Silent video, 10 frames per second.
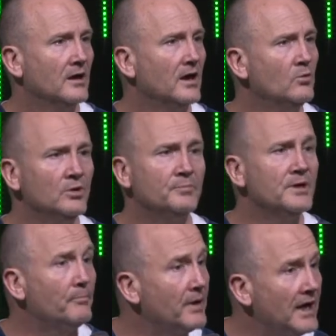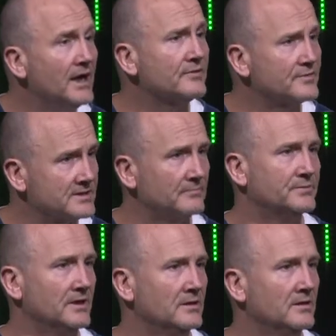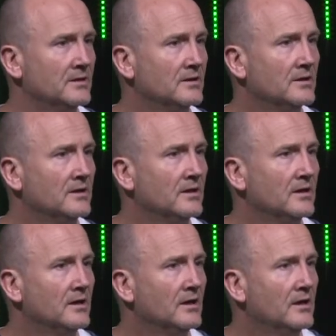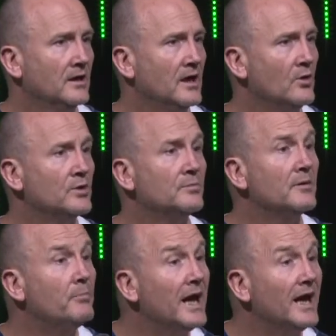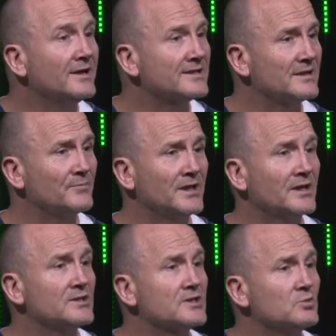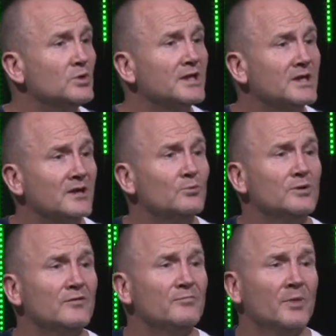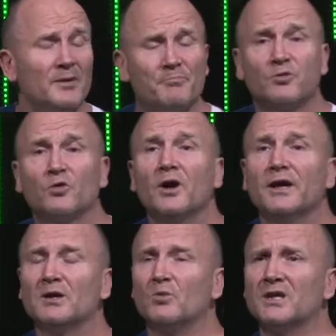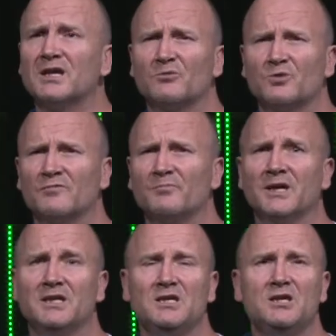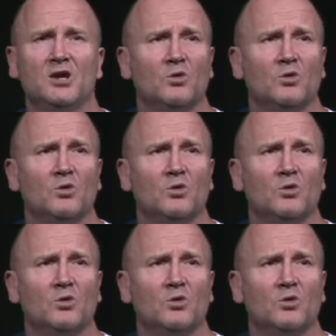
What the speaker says: I want to be a part of something. I want to be a part of something, and I just want to get rid of my pride. I want to get rid of my ego.